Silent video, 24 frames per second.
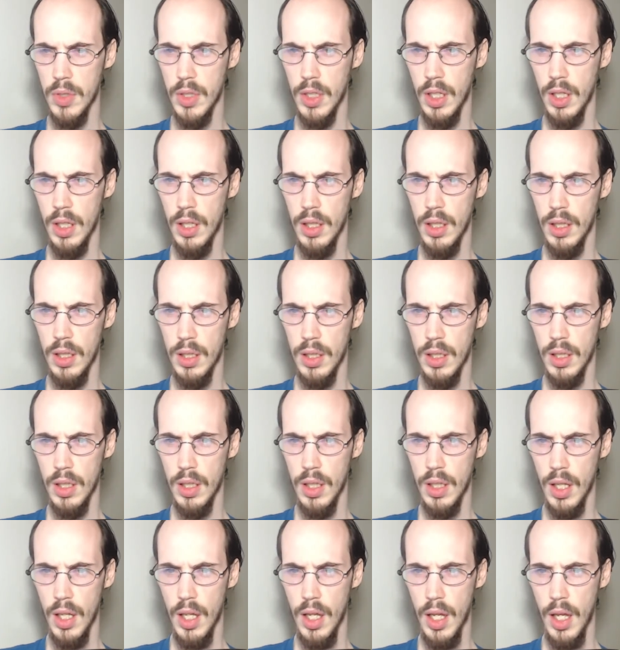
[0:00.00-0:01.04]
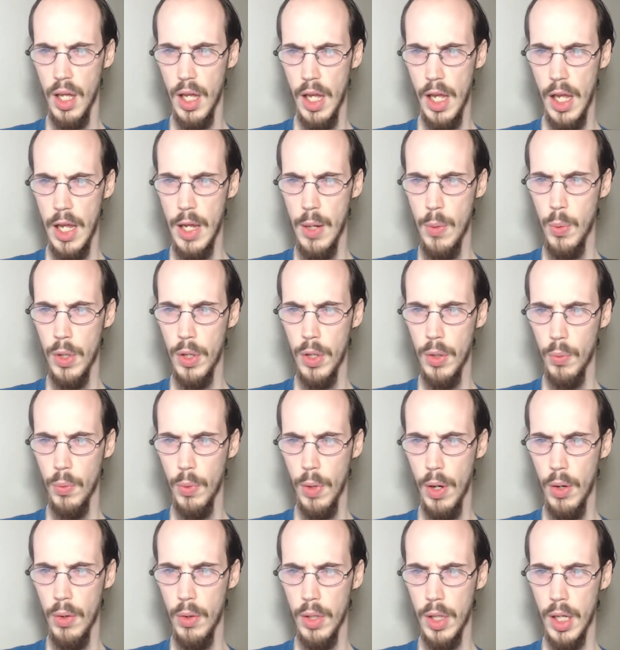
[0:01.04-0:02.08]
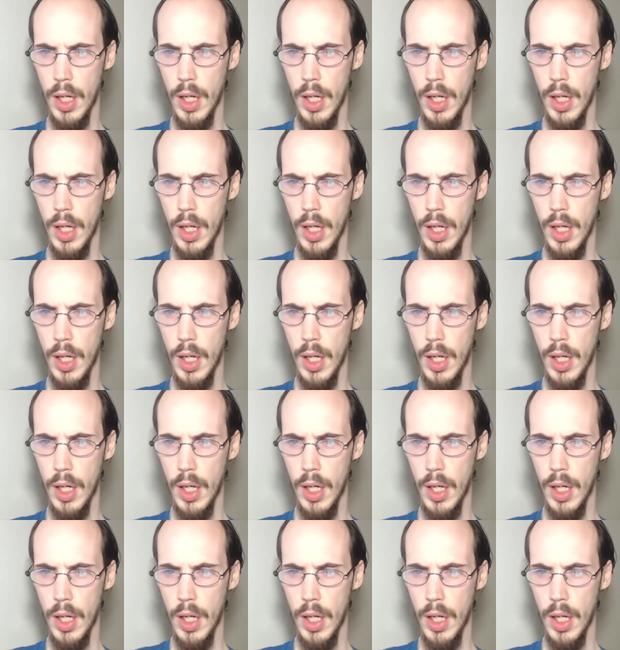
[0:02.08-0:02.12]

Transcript: Okay? He went around